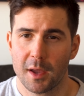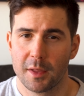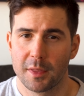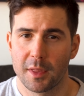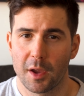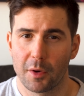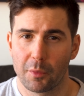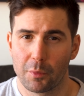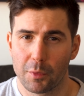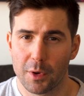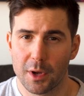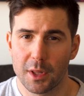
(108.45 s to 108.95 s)

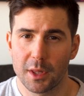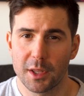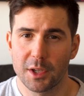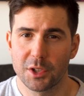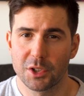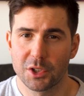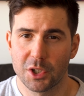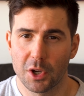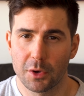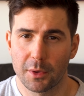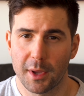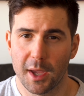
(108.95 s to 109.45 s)
that really
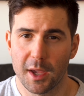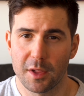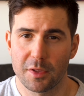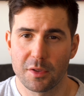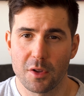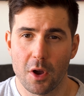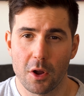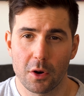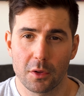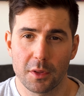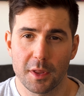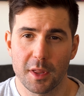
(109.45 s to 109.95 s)
showcase
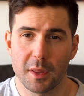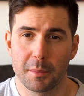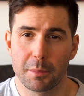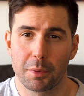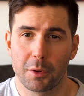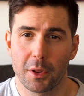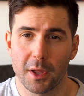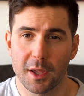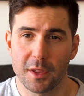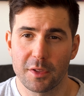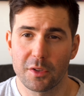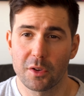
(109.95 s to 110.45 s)
not only the
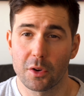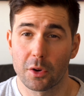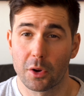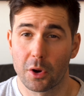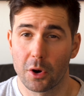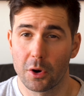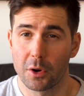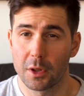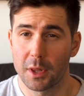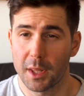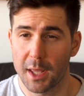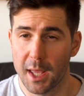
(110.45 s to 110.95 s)
place you're
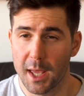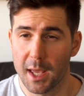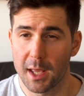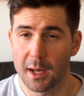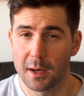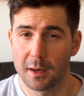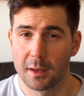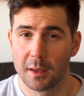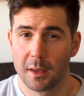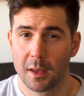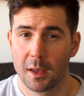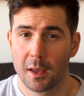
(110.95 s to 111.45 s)
currently
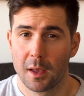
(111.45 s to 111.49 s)
in,